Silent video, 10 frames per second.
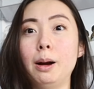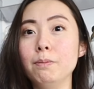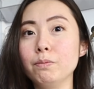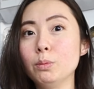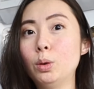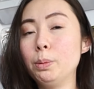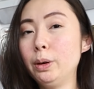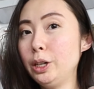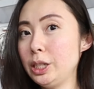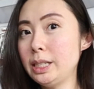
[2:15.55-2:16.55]
more
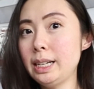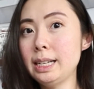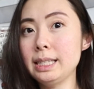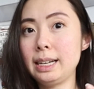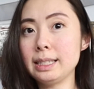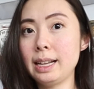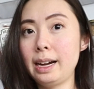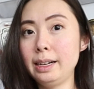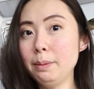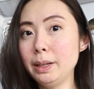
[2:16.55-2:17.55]
purchases, things
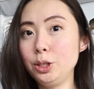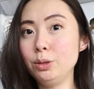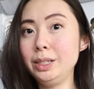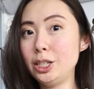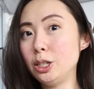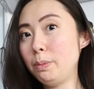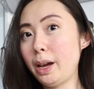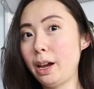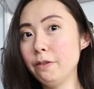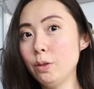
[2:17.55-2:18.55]
lined up that you need to
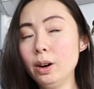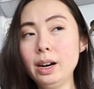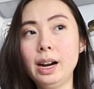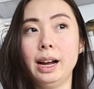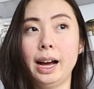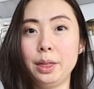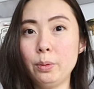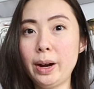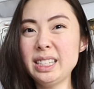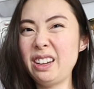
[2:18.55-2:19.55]
pay for.
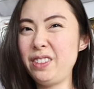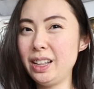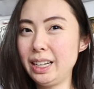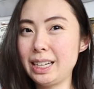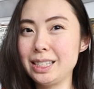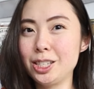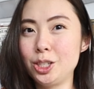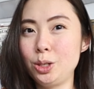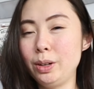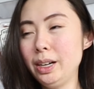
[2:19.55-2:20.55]
Otherwise, I feel like as a
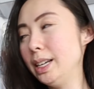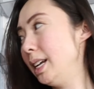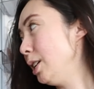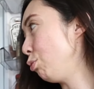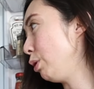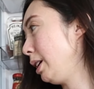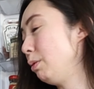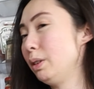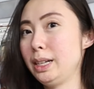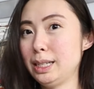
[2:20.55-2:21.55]
student, it is really
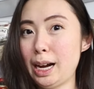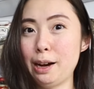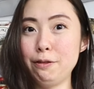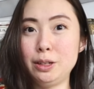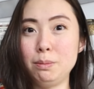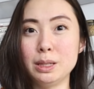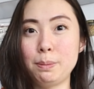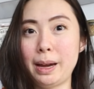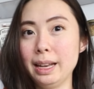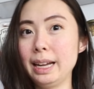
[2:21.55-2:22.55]
tough to
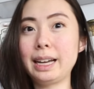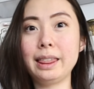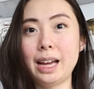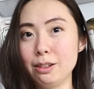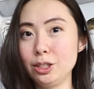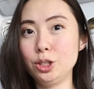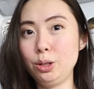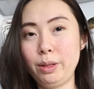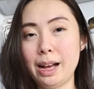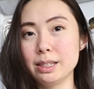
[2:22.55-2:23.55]
spend like $1,000,
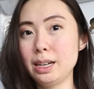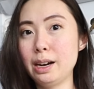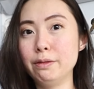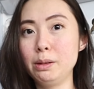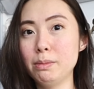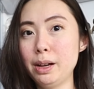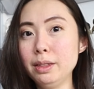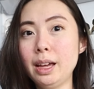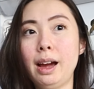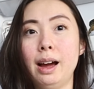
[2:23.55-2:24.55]
$2,000 every
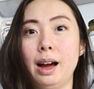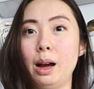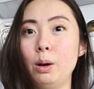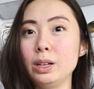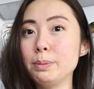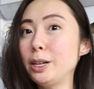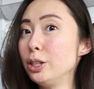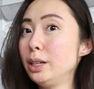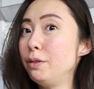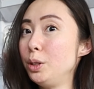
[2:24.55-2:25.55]
month,
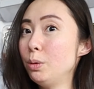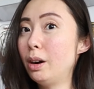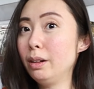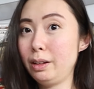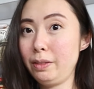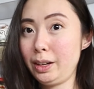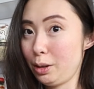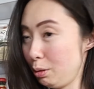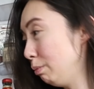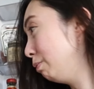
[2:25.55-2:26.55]
especially if you are living
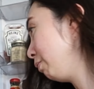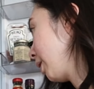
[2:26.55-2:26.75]
at home.